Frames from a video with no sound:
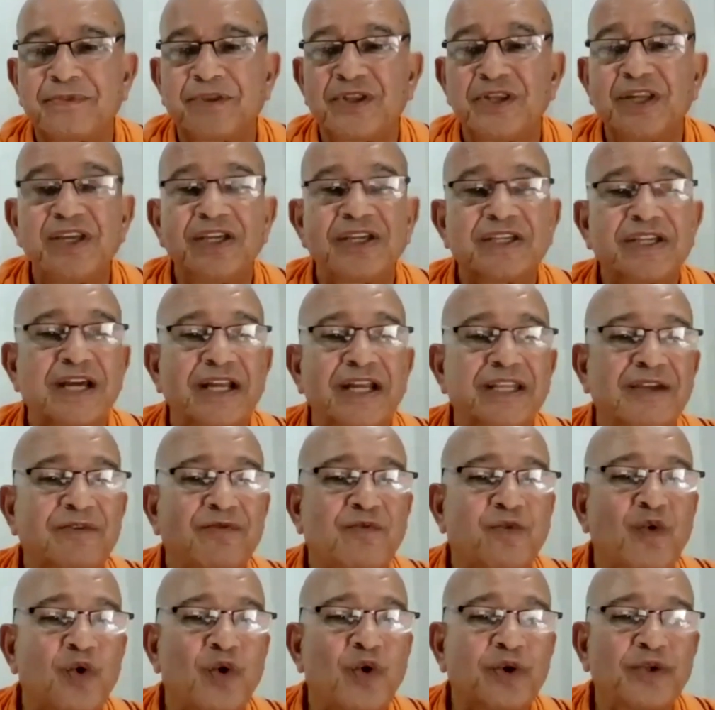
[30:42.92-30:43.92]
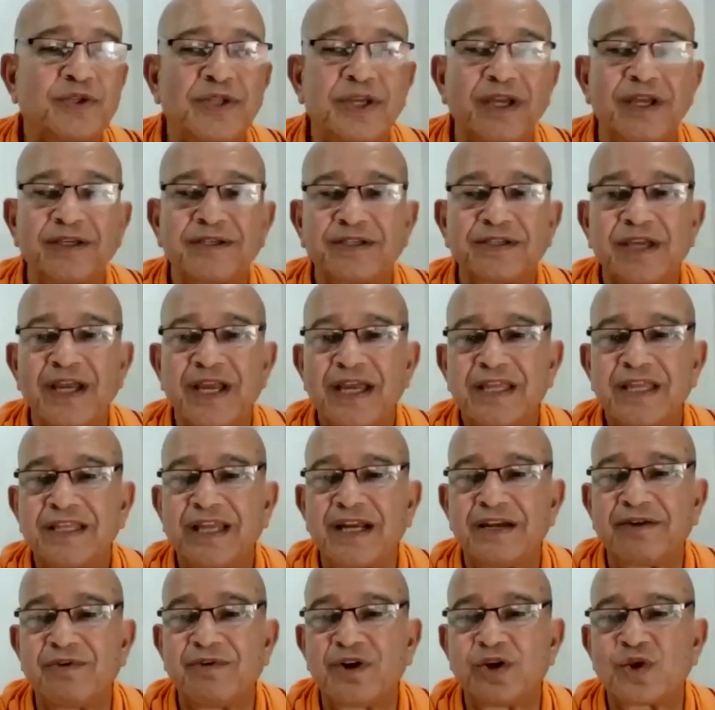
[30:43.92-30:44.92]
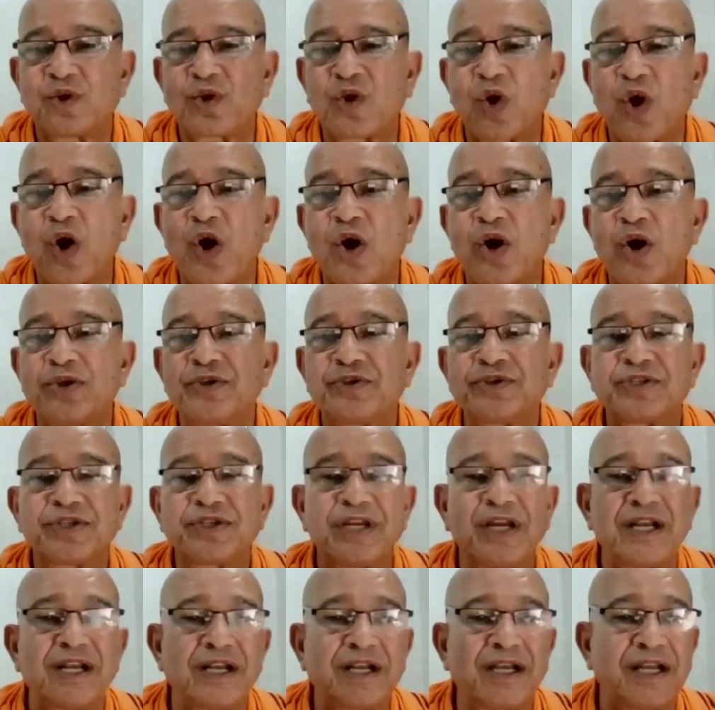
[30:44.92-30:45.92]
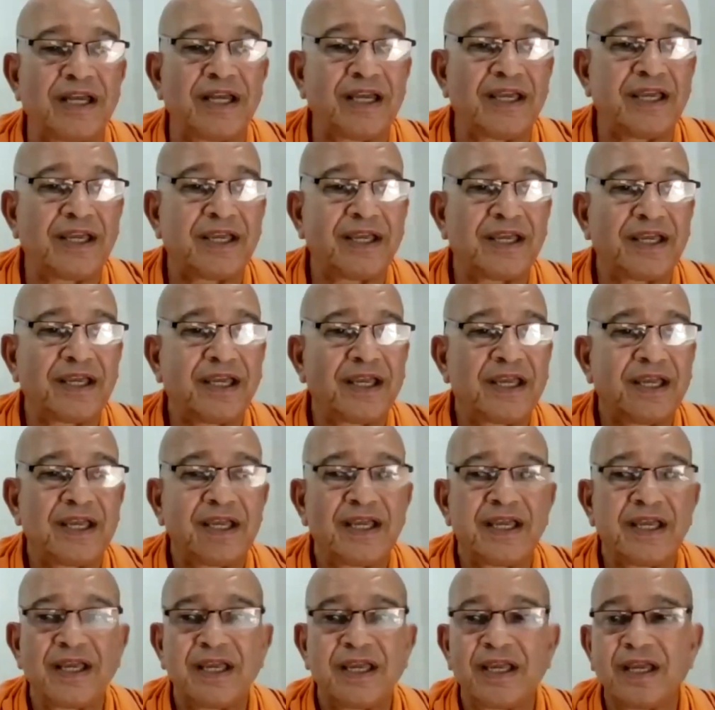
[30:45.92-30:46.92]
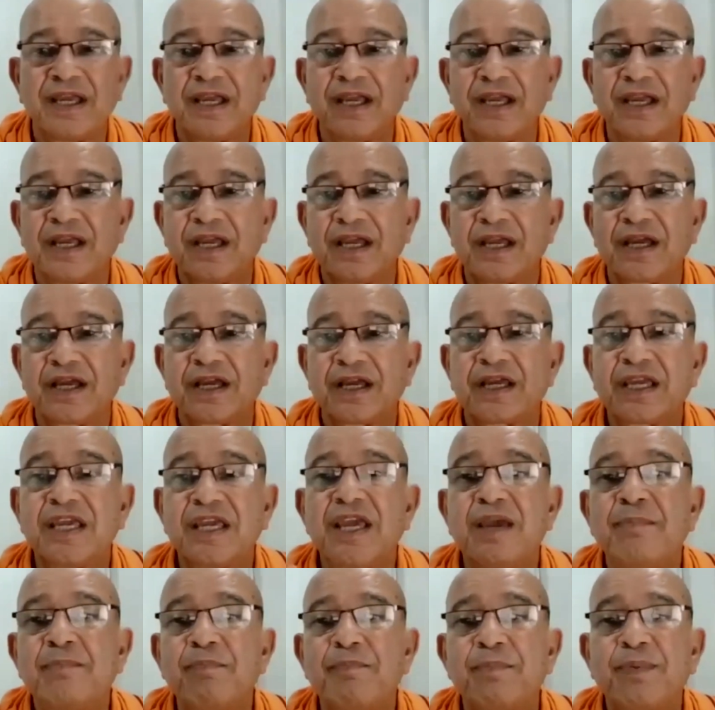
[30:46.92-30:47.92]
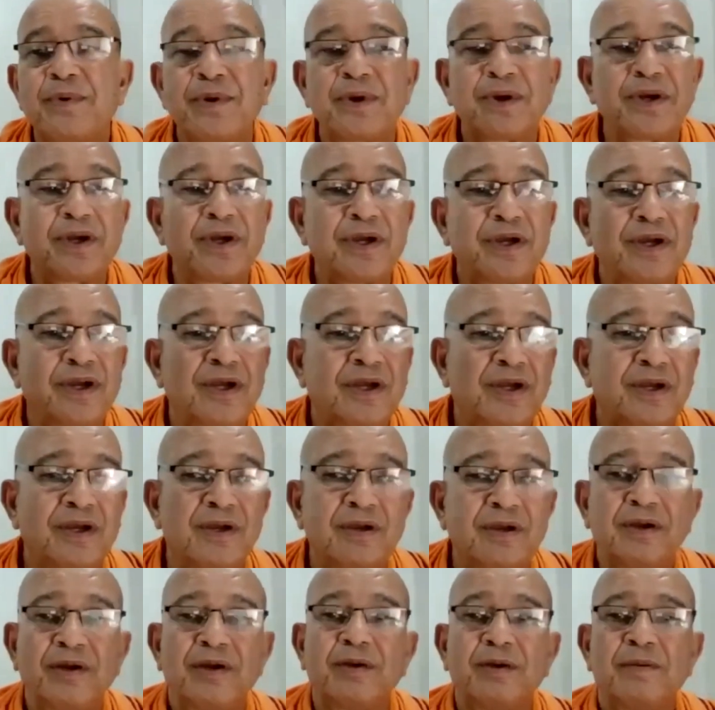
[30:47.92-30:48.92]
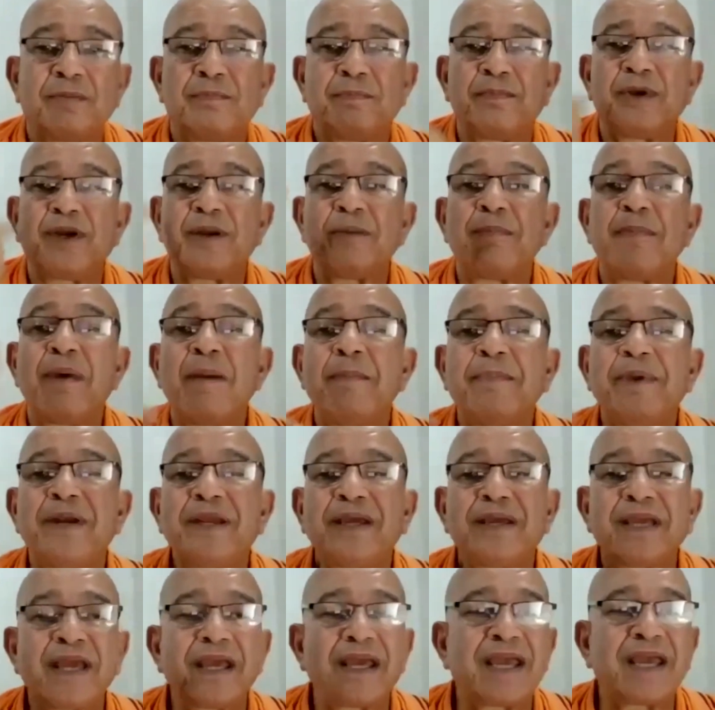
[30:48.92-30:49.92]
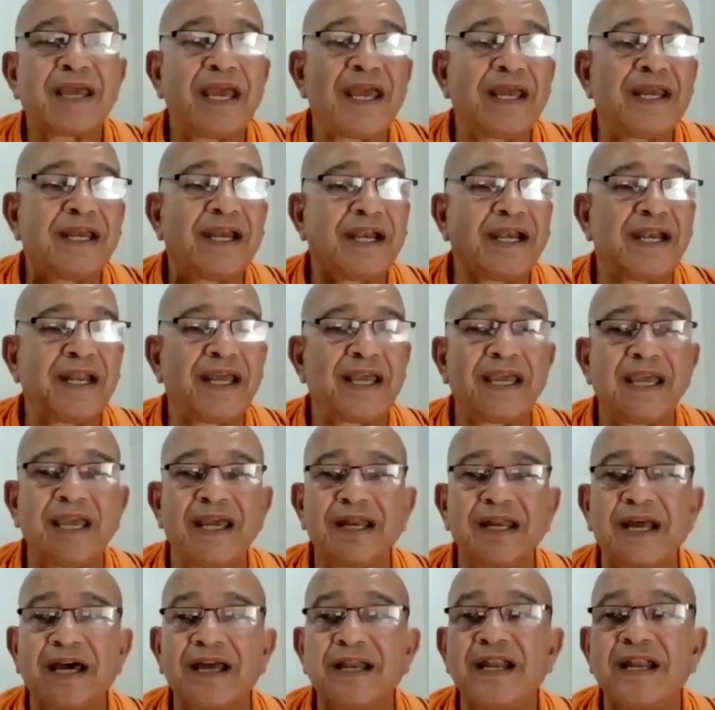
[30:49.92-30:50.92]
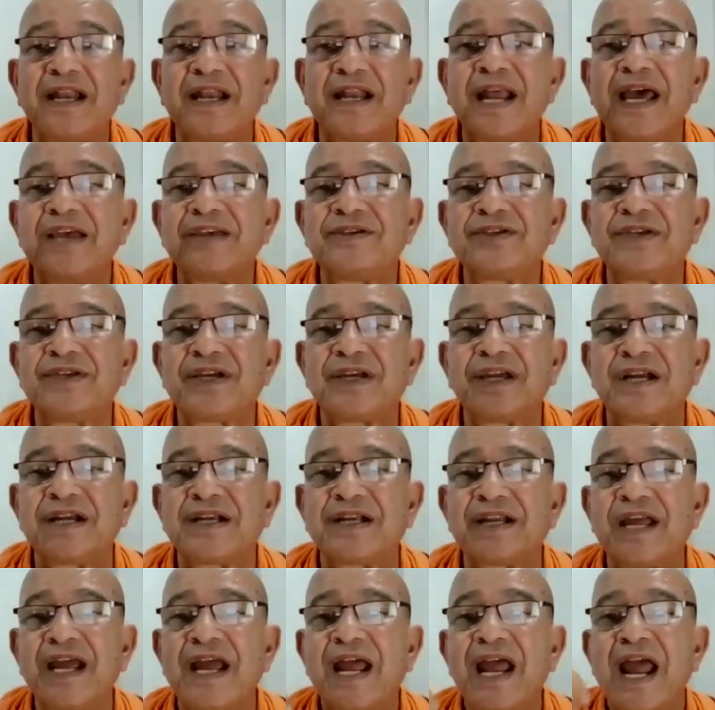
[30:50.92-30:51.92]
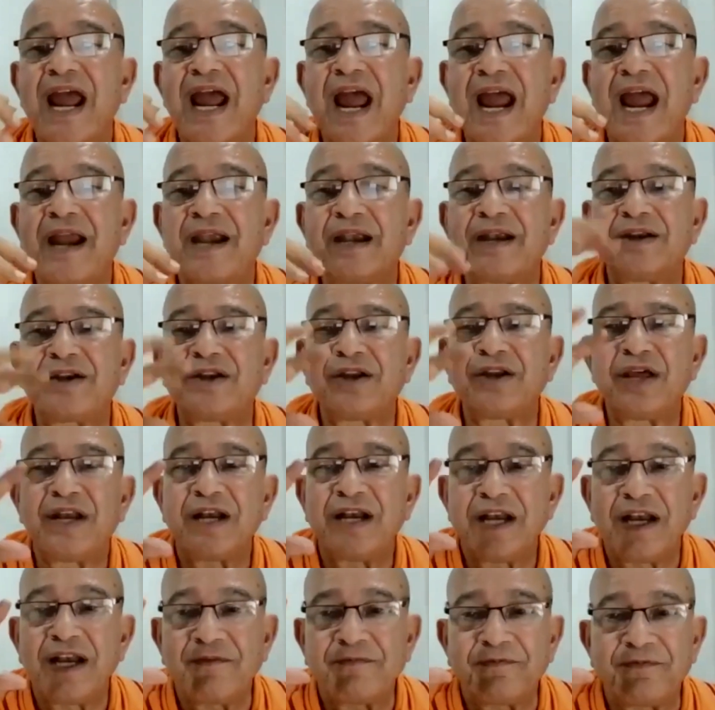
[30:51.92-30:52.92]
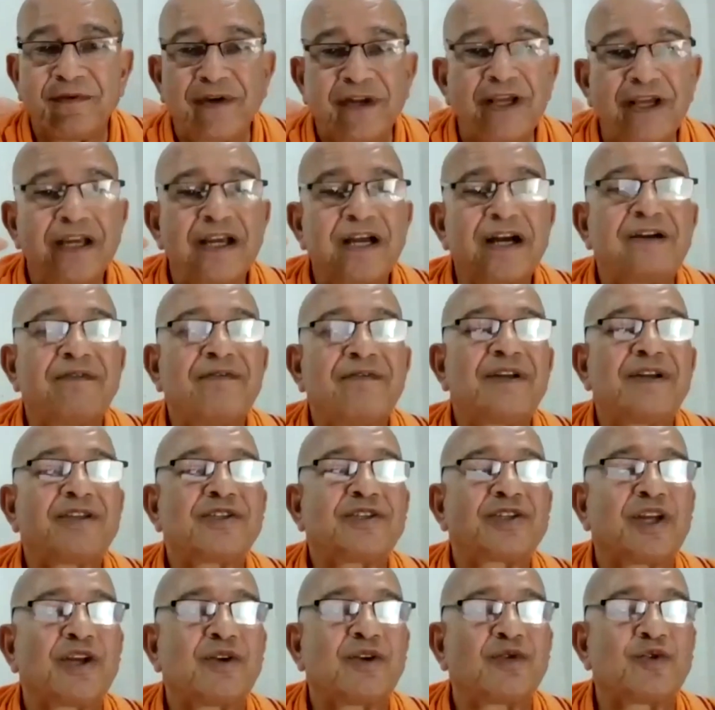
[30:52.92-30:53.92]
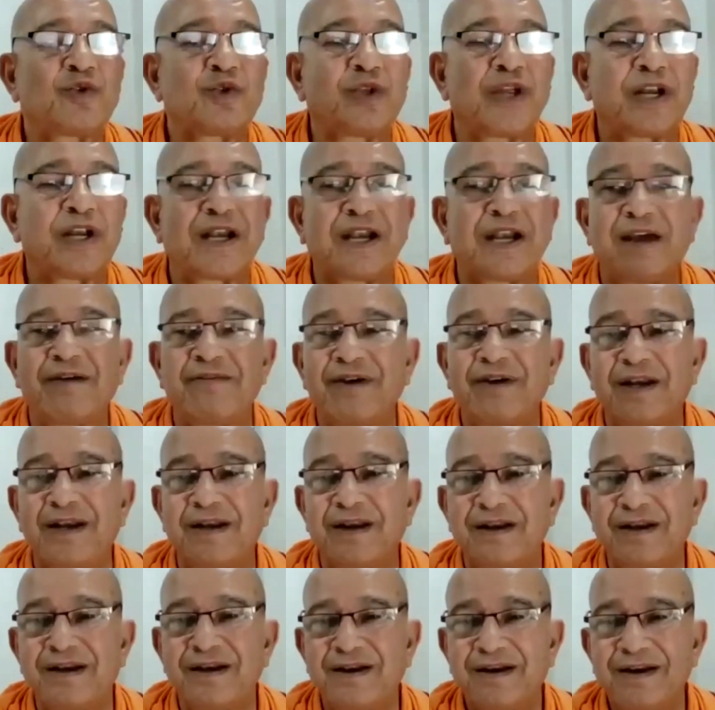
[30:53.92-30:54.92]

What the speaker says: These are the four things that we have to constantly keep remembering again and again, analyzing it, and lifting ourselves to that level.